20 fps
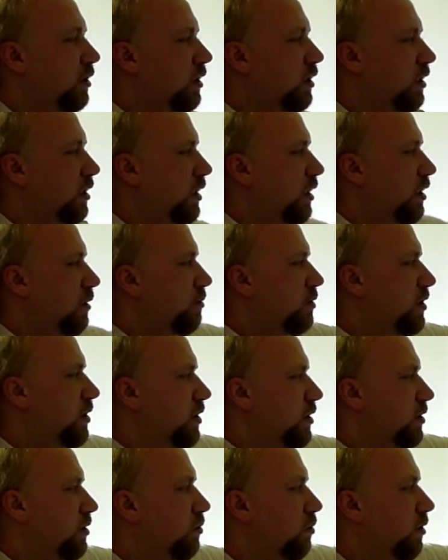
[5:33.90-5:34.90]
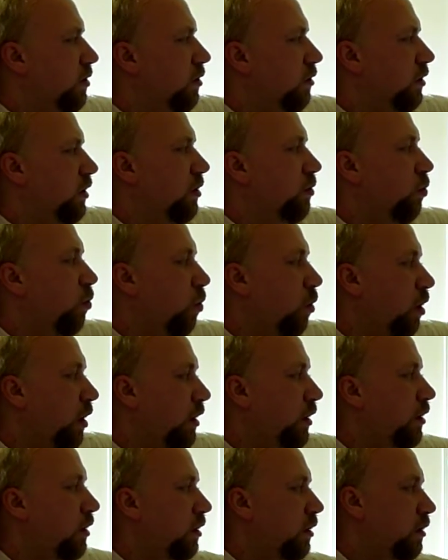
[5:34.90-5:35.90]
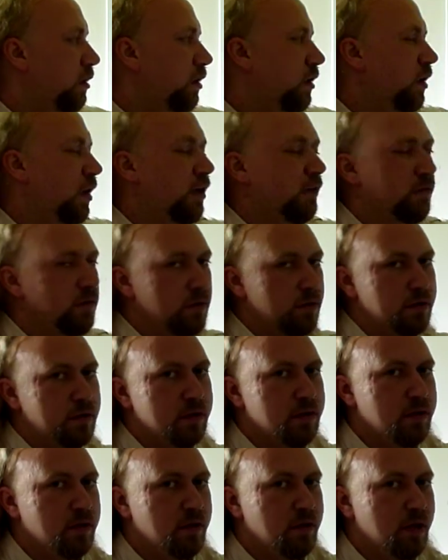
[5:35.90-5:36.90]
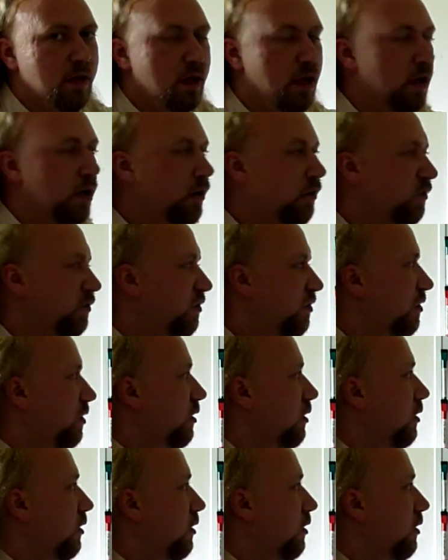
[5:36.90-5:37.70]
keeps this with only one evolution of